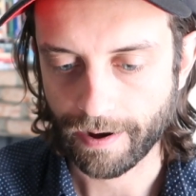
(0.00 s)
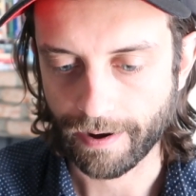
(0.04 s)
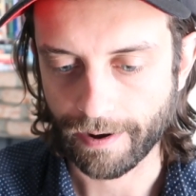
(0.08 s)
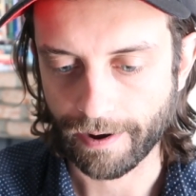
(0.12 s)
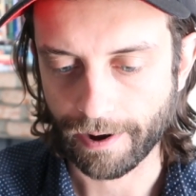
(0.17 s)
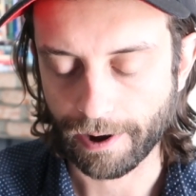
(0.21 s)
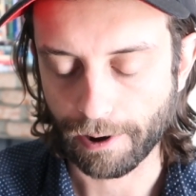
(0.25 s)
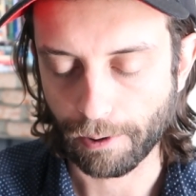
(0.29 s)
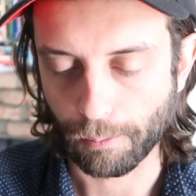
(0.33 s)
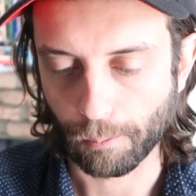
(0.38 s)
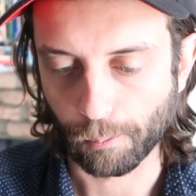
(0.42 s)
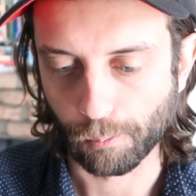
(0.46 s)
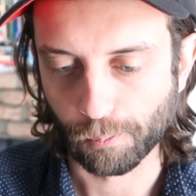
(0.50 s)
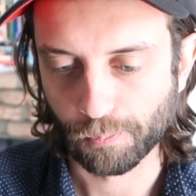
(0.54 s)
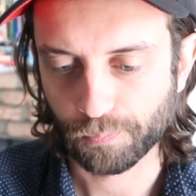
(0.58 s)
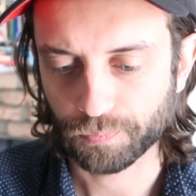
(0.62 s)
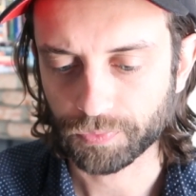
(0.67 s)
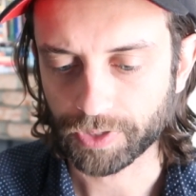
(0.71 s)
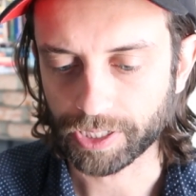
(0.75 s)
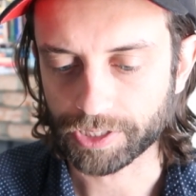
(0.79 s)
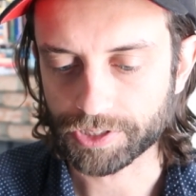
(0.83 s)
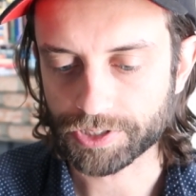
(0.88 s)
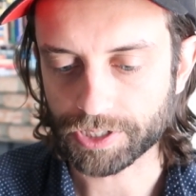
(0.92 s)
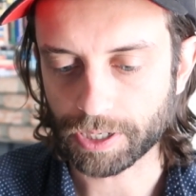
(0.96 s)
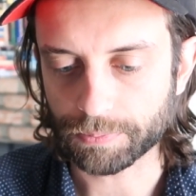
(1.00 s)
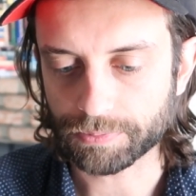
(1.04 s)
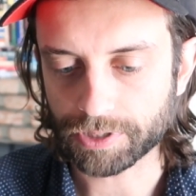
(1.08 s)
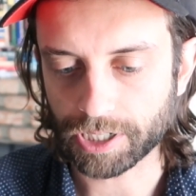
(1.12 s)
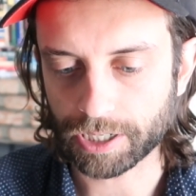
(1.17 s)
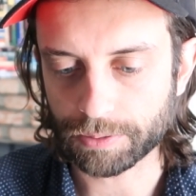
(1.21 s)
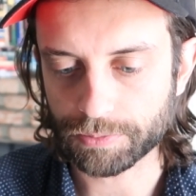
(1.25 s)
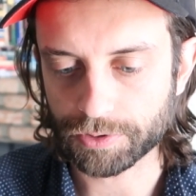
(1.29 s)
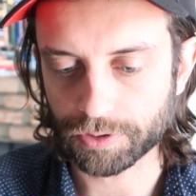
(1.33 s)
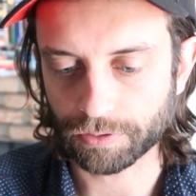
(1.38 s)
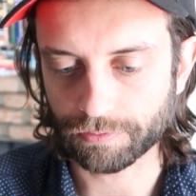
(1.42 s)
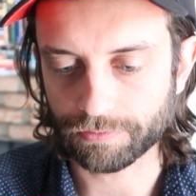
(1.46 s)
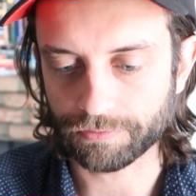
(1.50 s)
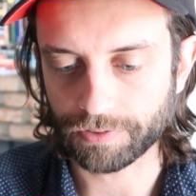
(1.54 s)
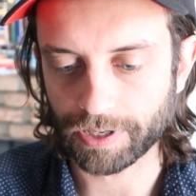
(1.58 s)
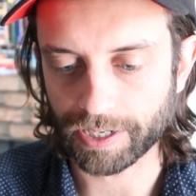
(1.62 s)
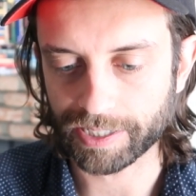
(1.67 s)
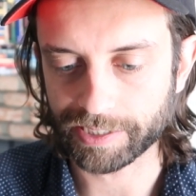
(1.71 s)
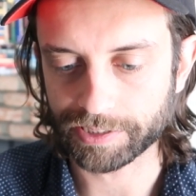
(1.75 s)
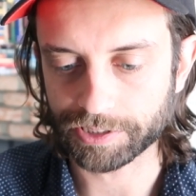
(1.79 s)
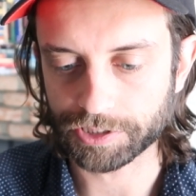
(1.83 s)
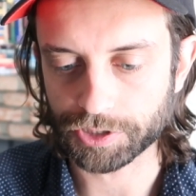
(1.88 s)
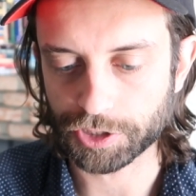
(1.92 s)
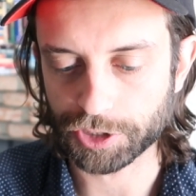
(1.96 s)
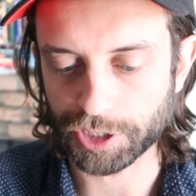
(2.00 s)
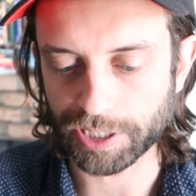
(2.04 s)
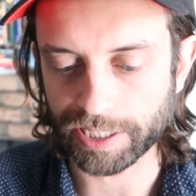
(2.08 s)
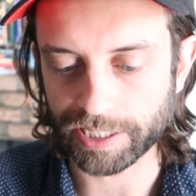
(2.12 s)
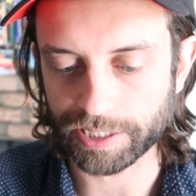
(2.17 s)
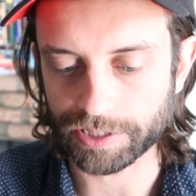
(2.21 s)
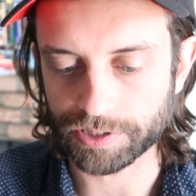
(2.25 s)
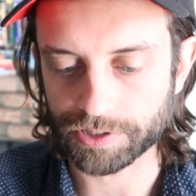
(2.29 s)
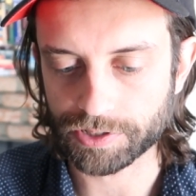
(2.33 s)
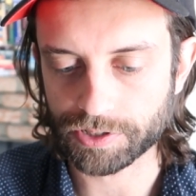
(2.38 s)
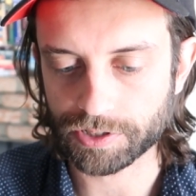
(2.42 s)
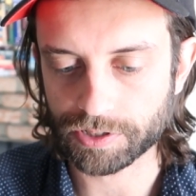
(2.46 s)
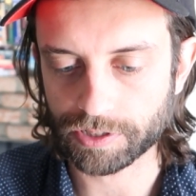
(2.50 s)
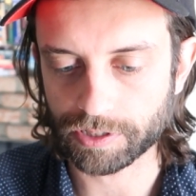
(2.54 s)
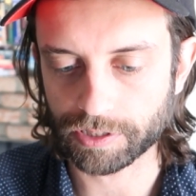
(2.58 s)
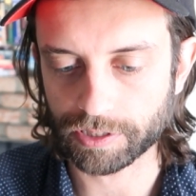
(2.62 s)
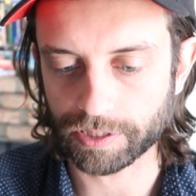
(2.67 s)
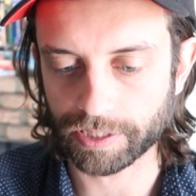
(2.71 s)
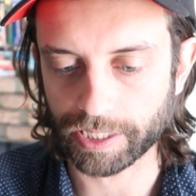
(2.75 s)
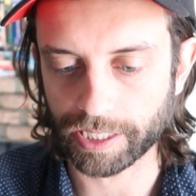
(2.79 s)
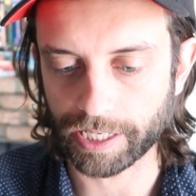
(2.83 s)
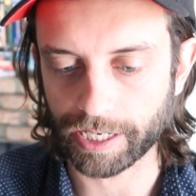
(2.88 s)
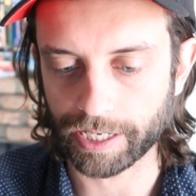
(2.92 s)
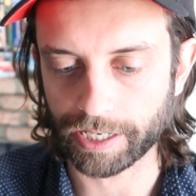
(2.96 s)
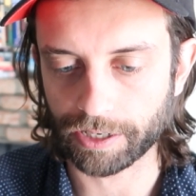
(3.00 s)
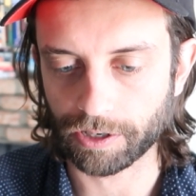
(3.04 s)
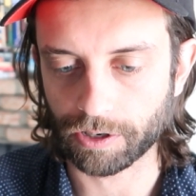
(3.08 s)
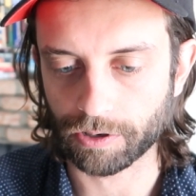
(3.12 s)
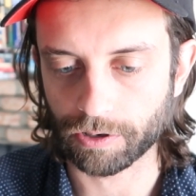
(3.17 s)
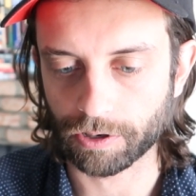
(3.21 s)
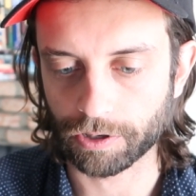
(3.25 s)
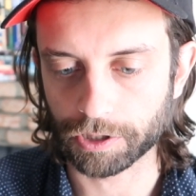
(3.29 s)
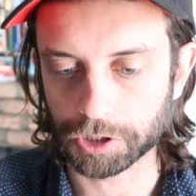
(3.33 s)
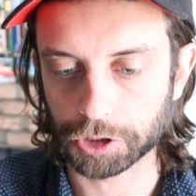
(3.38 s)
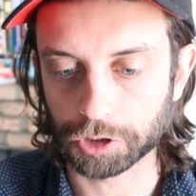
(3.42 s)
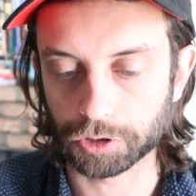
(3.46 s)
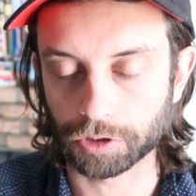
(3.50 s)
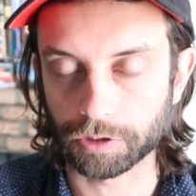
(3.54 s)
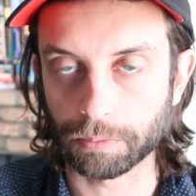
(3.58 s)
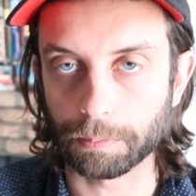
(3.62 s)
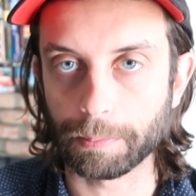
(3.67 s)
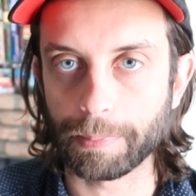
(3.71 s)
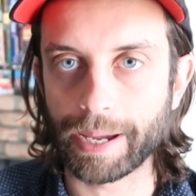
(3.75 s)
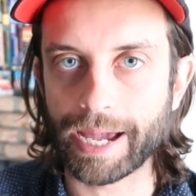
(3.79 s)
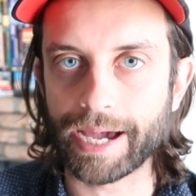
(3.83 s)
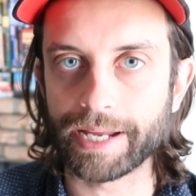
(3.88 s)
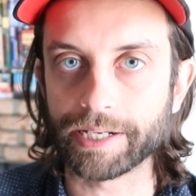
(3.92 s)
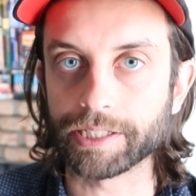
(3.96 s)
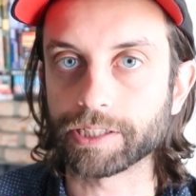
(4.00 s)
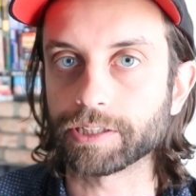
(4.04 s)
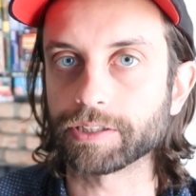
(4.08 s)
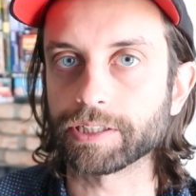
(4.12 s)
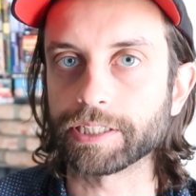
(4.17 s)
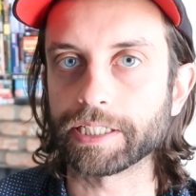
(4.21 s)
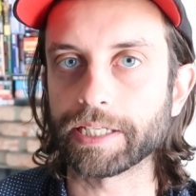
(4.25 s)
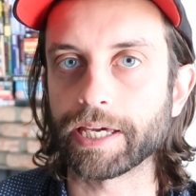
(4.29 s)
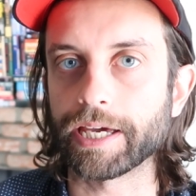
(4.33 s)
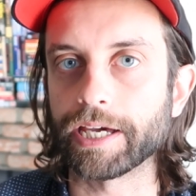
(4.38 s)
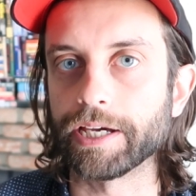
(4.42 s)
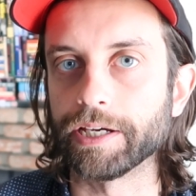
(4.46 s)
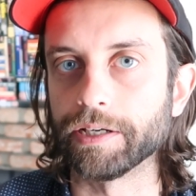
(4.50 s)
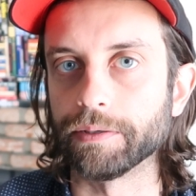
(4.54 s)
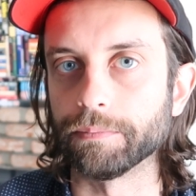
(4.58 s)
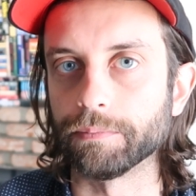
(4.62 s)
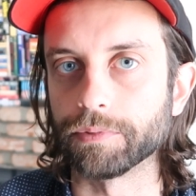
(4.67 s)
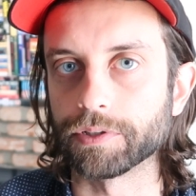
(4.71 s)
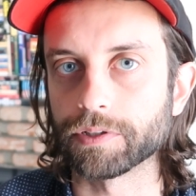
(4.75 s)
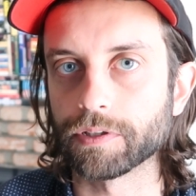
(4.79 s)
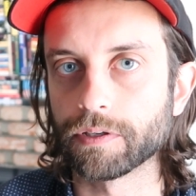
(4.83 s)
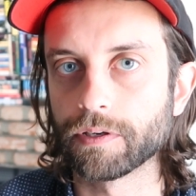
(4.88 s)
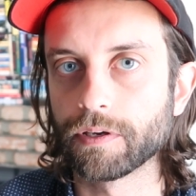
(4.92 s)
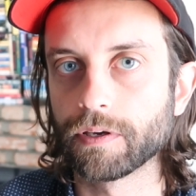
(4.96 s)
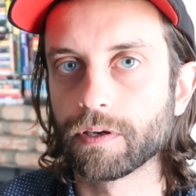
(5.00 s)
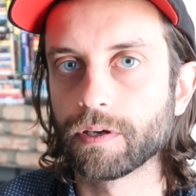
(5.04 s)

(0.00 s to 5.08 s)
Um, and sometimes you'll find jeans that are dramatically hemmed.